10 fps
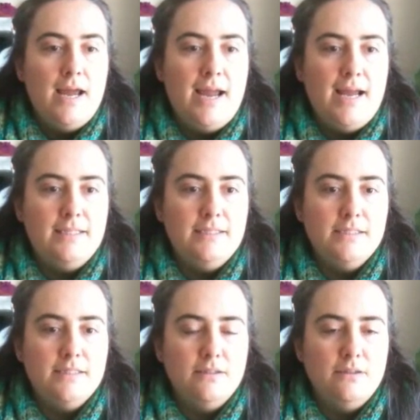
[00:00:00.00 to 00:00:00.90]

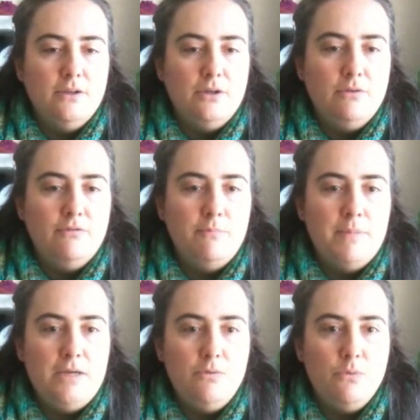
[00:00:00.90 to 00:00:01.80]
And for
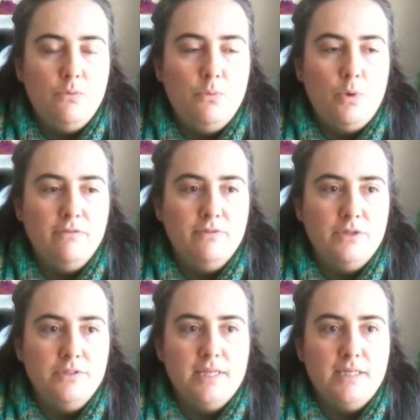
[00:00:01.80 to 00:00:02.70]
me, one of
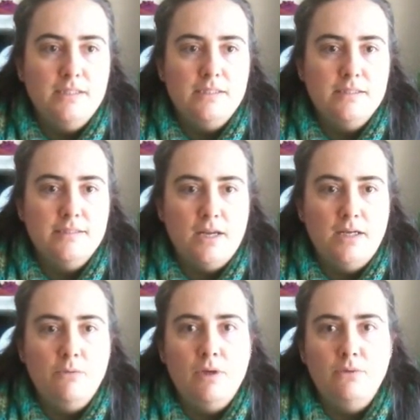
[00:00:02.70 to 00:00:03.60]
those things,
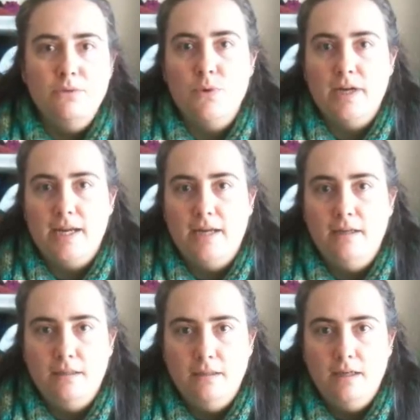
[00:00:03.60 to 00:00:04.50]
certainly while I was
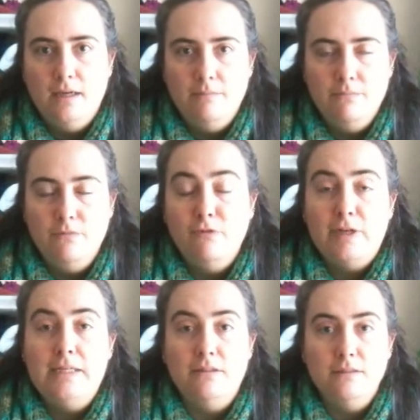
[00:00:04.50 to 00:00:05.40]
working
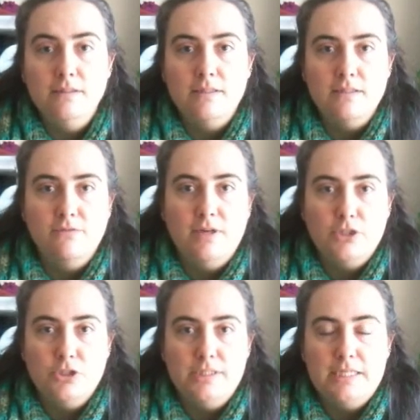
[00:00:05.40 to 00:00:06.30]
freelance as a
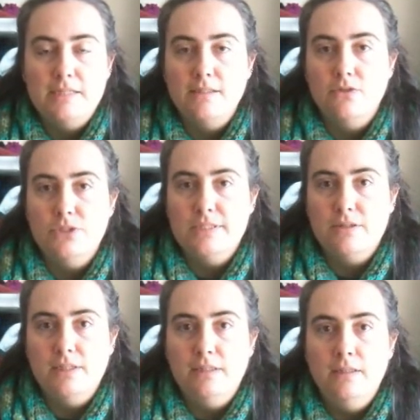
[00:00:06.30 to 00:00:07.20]
fashion and textile
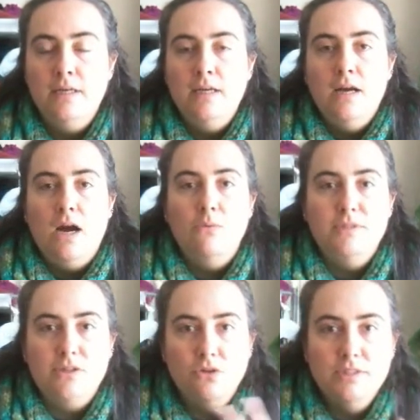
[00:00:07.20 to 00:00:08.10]
designer, I
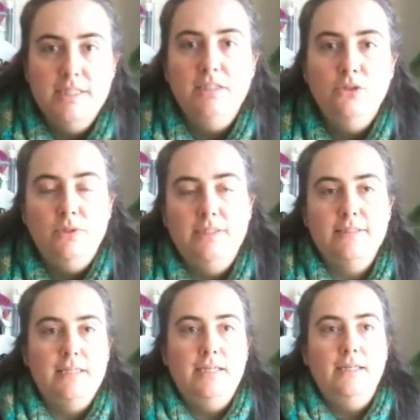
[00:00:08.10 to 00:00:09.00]
was
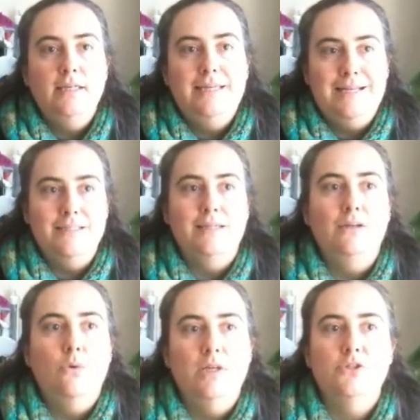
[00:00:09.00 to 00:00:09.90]
continuously
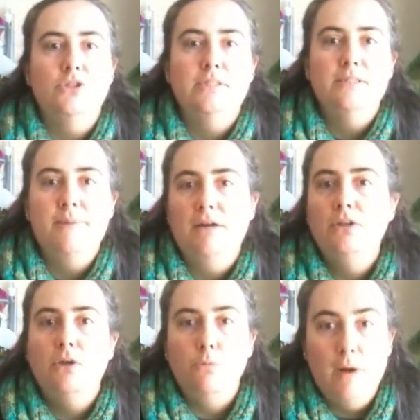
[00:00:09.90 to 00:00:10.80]
getting questions about,
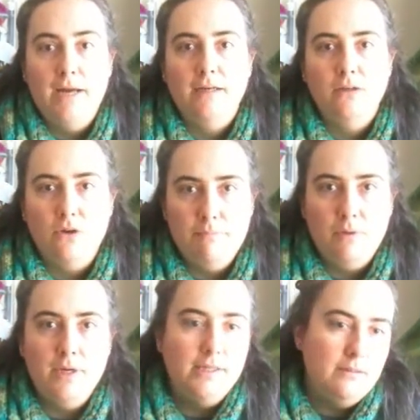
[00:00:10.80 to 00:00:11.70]
where can I
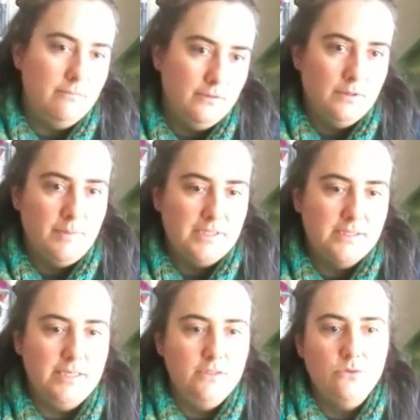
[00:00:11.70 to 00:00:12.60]
buy the best
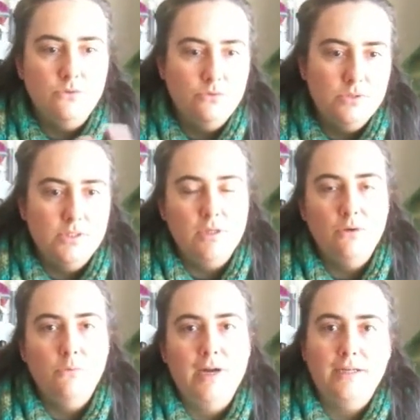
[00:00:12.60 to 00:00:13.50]
needles,
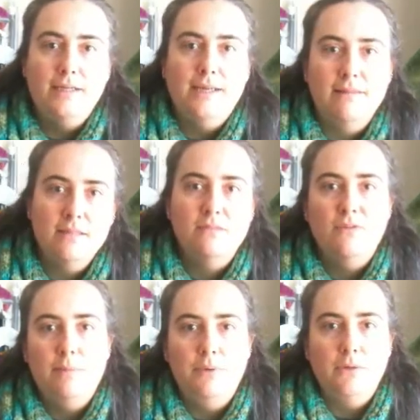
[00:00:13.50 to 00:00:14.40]
where can I get this
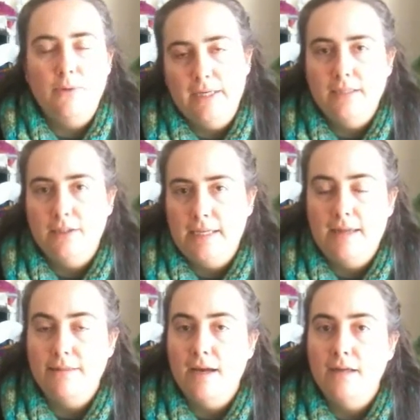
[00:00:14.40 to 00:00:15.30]
fabric, where can I
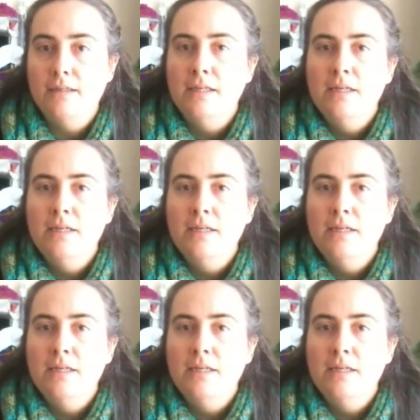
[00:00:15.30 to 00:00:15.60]
get that.